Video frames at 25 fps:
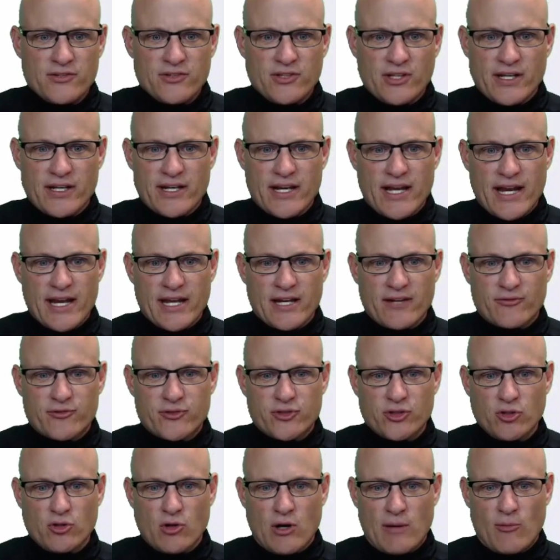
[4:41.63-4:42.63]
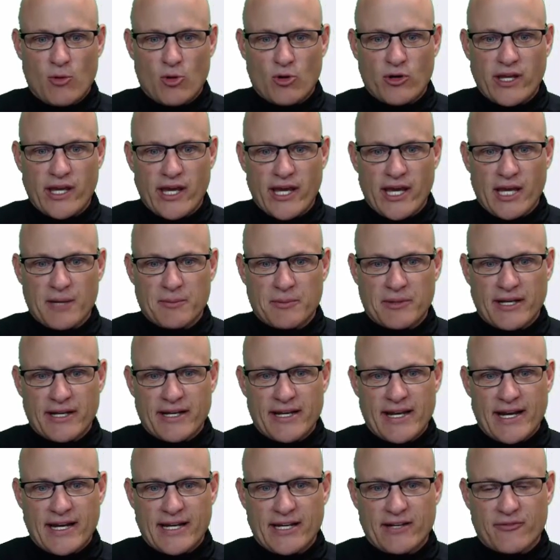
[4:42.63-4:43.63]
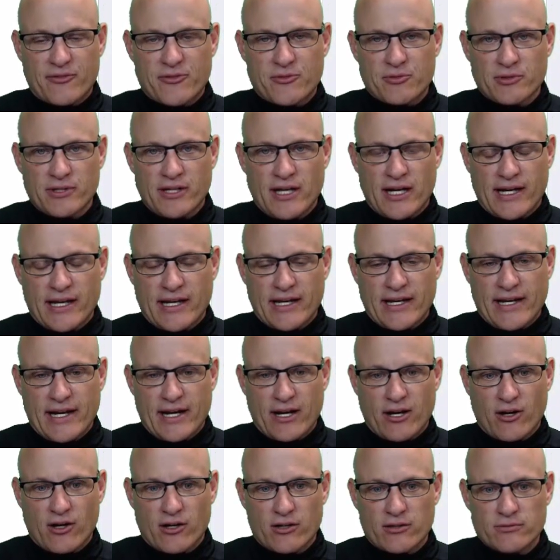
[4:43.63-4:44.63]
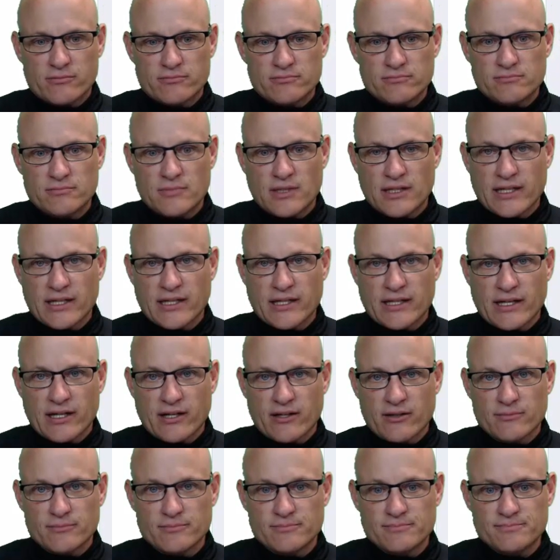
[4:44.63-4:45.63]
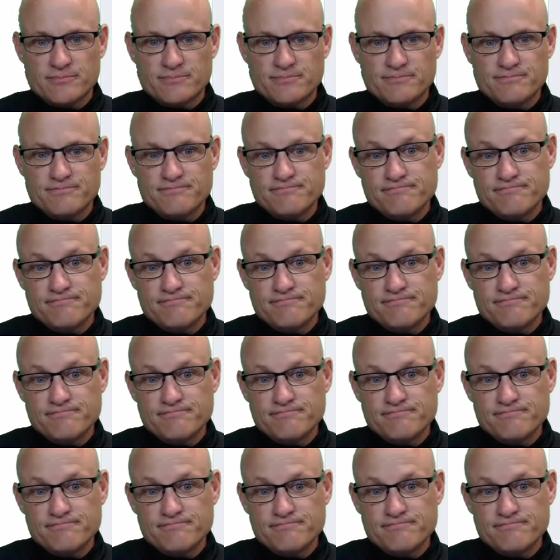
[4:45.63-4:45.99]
See, at negative two, I'm okay, but at negative three, I get an error. I get an error.